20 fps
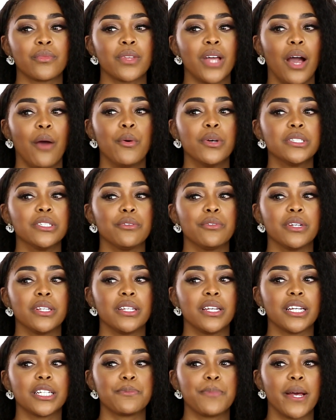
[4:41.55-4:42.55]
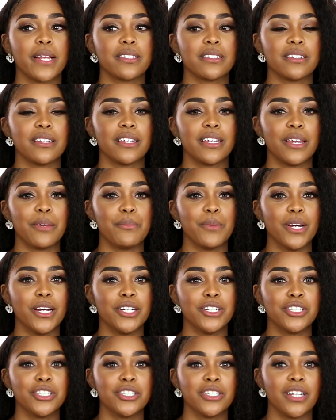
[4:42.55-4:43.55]
I wasn't really expecting to get
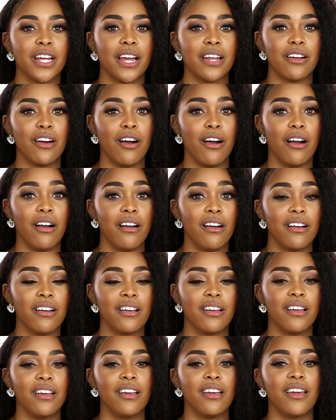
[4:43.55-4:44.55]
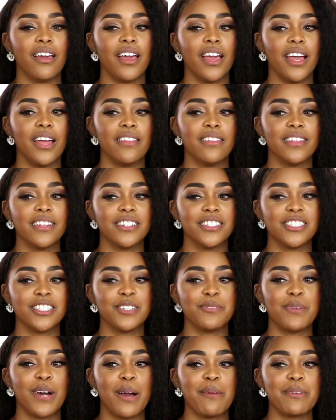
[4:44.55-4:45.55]
much at all. And then
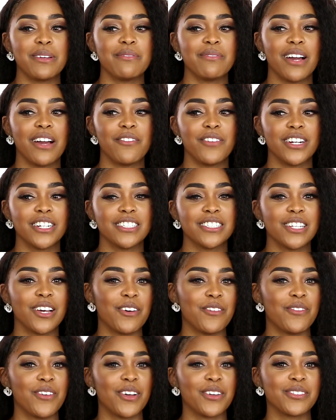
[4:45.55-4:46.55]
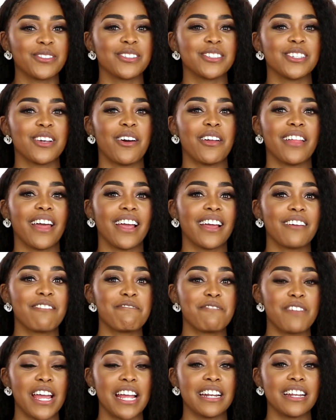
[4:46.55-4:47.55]
she bought me my first cell phone, so I like
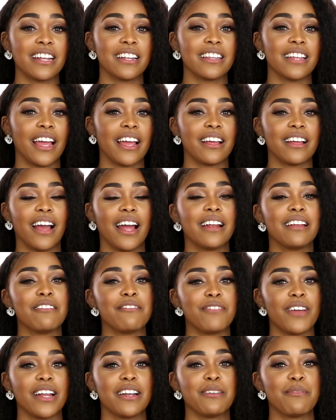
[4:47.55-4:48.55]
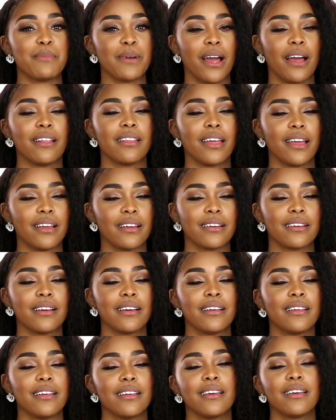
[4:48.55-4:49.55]
fainted. Like I didn't faint it, but I like
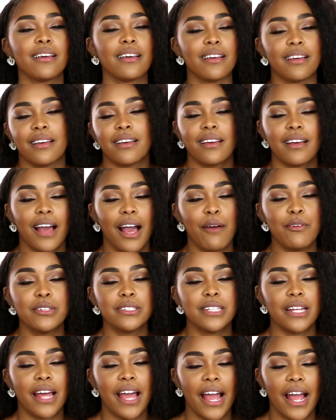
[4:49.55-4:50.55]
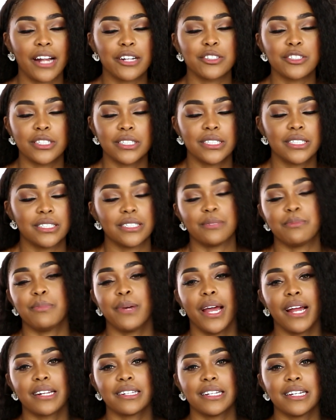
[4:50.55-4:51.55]
I was an actress
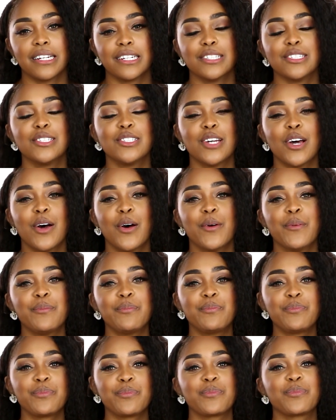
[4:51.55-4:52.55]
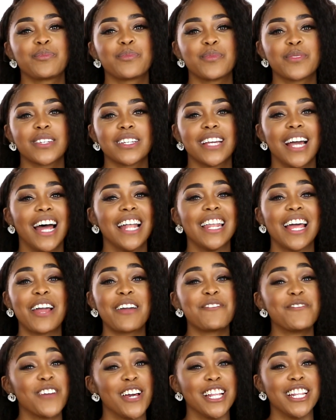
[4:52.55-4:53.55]
back then, so I
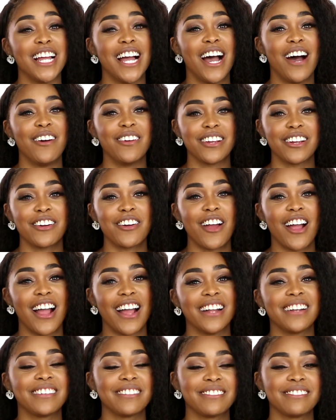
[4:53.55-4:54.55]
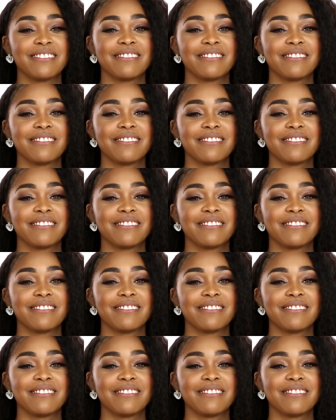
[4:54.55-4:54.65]
like fell out and cried.